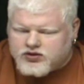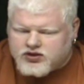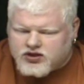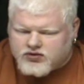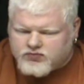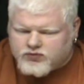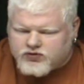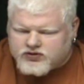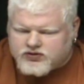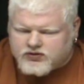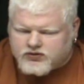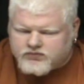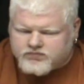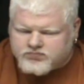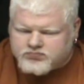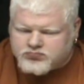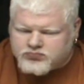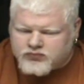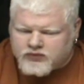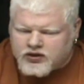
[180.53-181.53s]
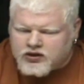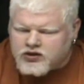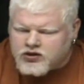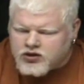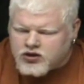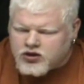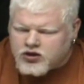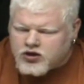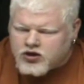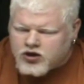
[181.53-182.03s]
Steam Whistle,
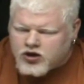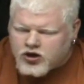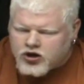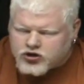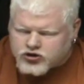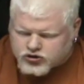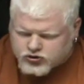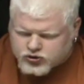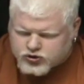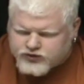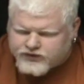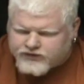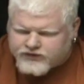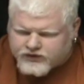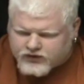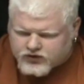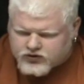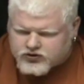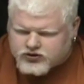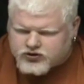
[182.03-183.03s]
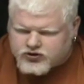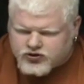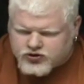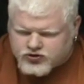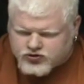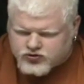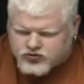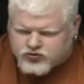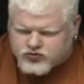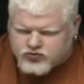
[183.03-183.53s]
those first
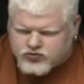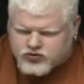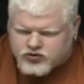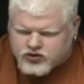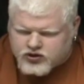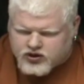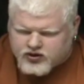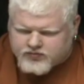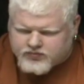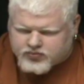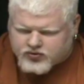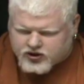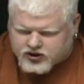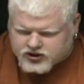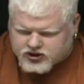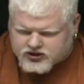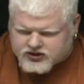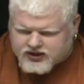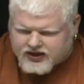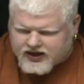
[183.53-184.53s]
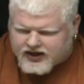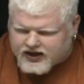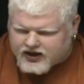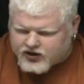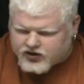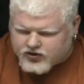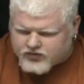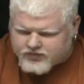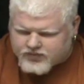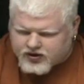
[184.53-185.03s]
two impressions I had
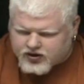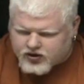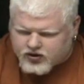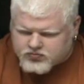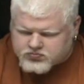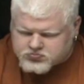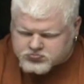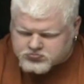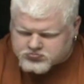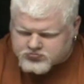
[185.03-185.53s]
of your beer